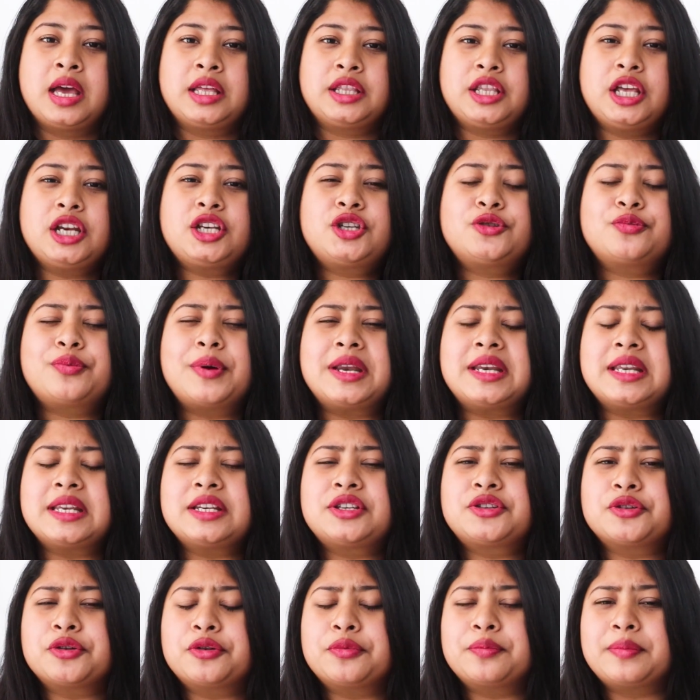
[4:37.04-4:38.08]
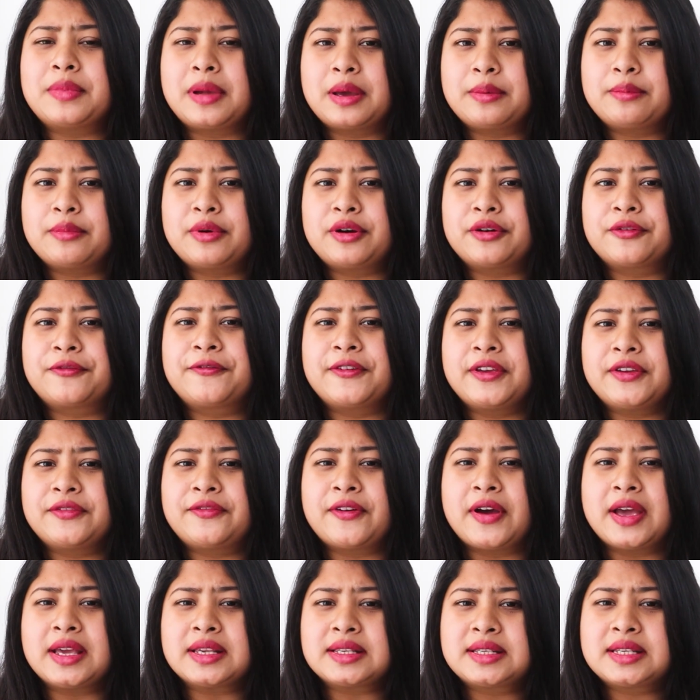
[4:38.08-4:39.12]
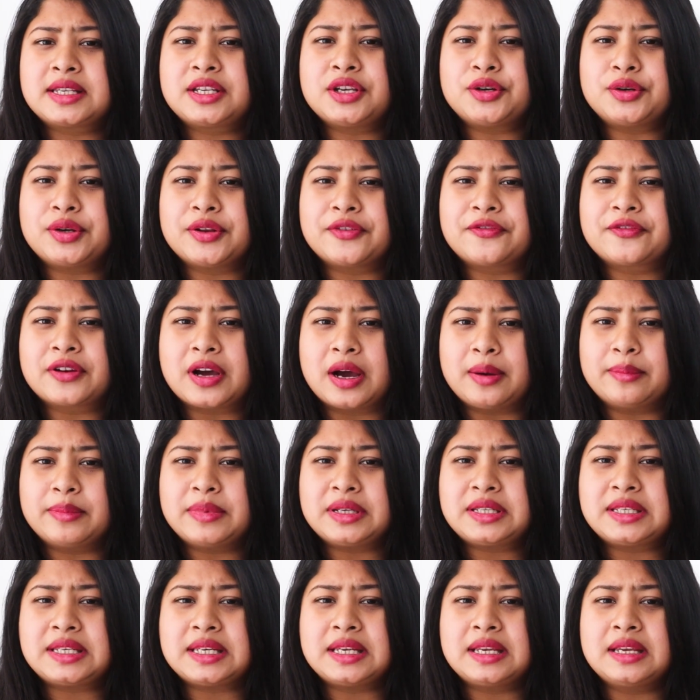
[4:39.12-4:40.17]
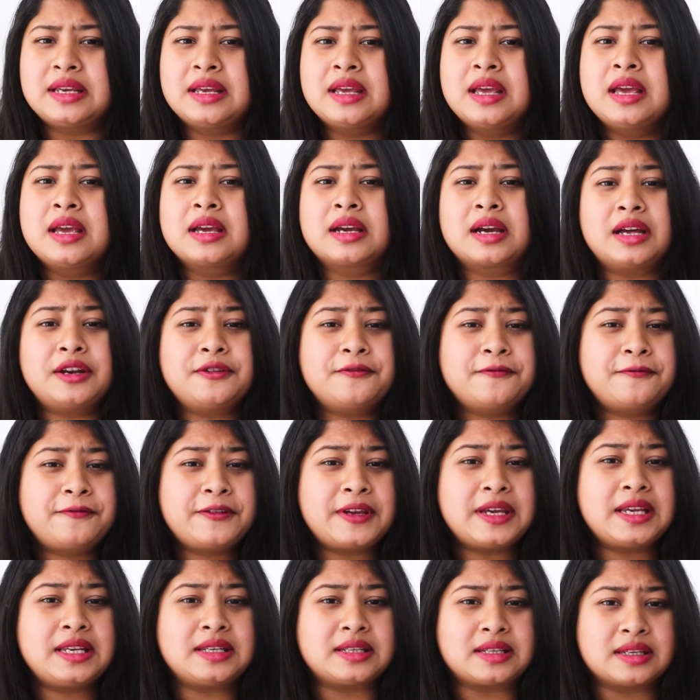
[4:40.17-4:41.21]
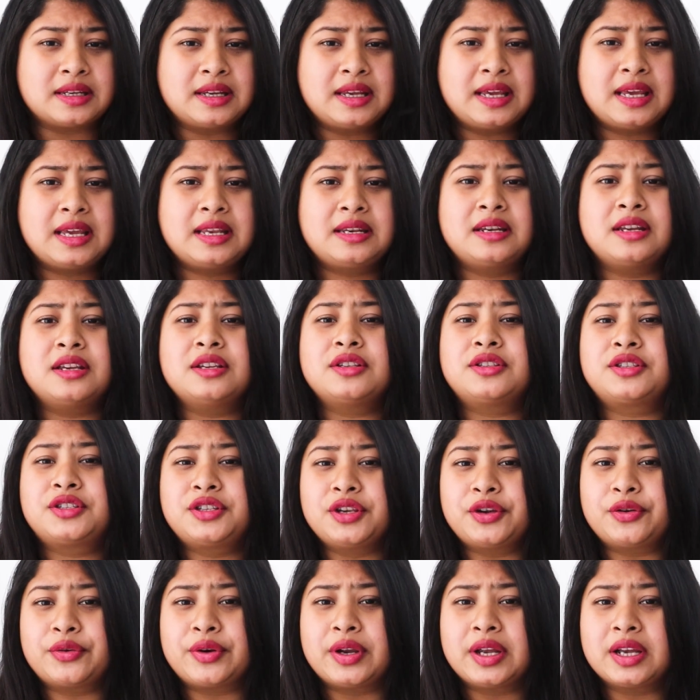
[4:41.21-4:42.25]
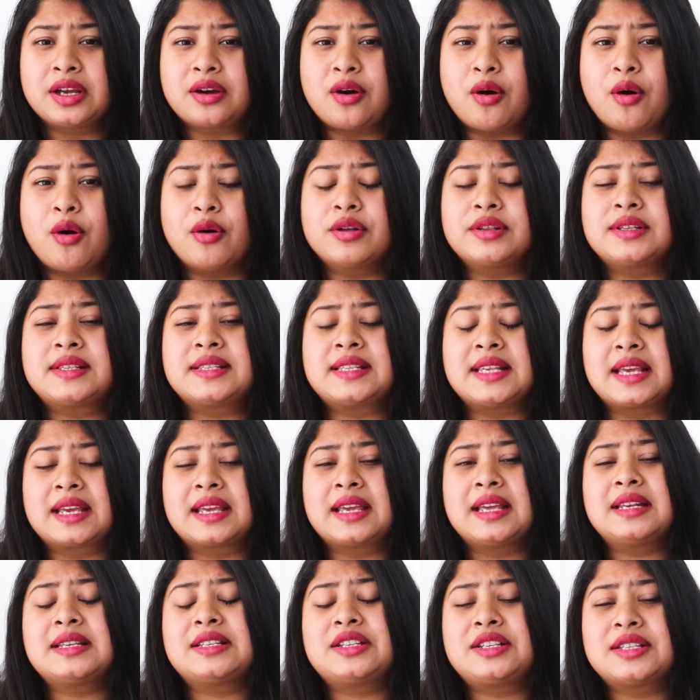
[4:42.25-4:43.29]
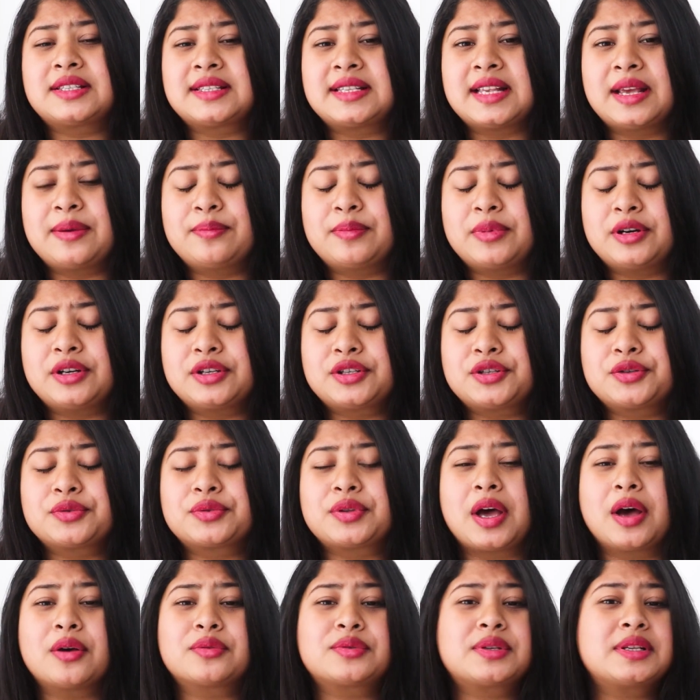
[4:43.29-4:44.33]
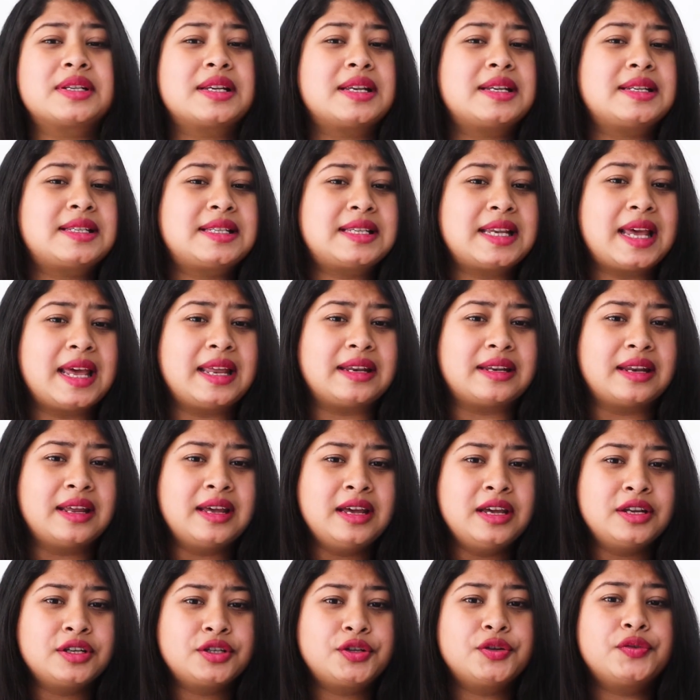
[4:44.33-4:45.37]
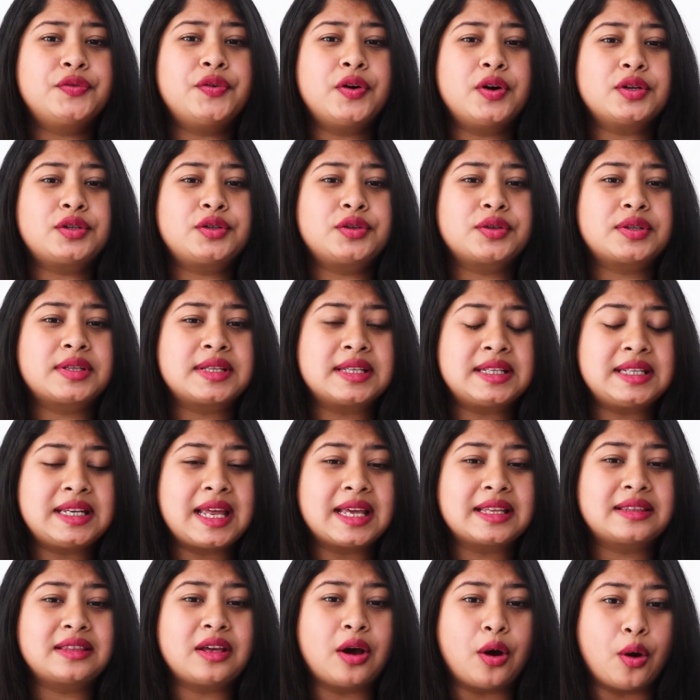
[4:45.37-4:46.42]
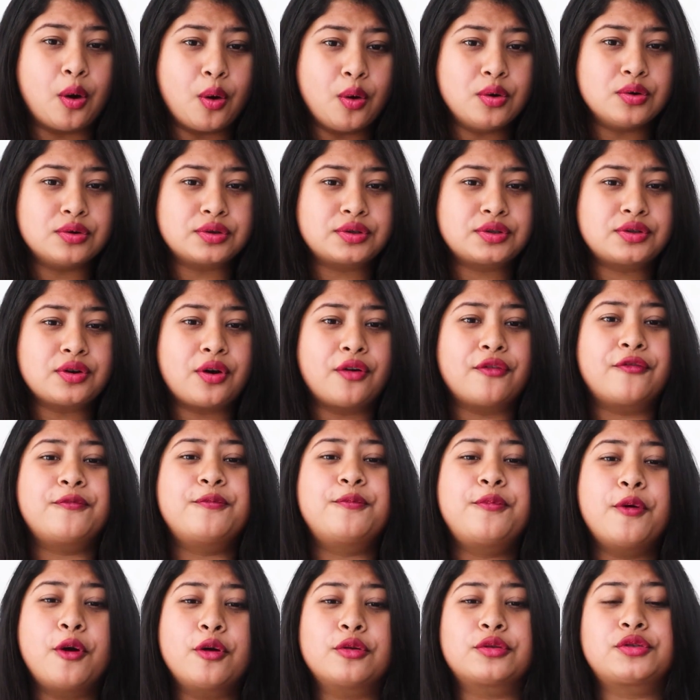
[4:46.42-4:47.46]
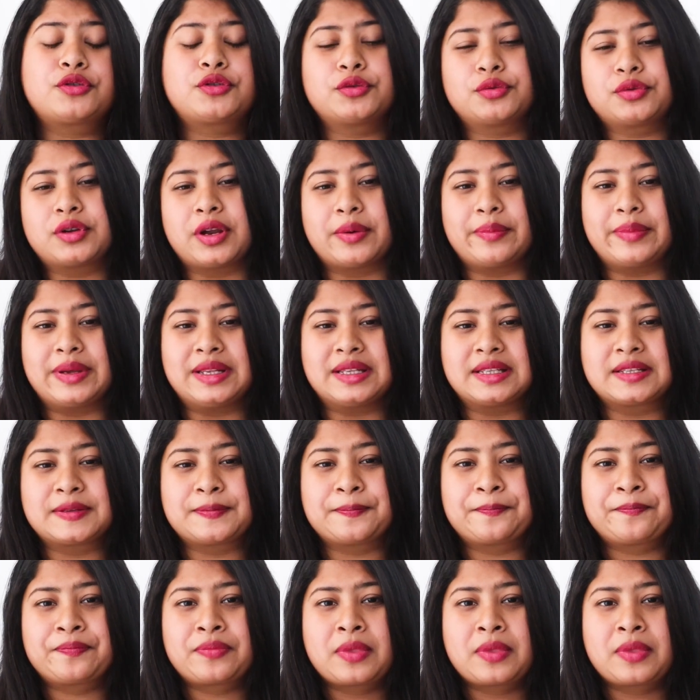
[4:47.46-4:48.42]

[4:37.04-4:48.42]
The 22-member FIFA Executive Committee convened in Zurich on 2nd December 2010 to vote to select the host of both tournaments.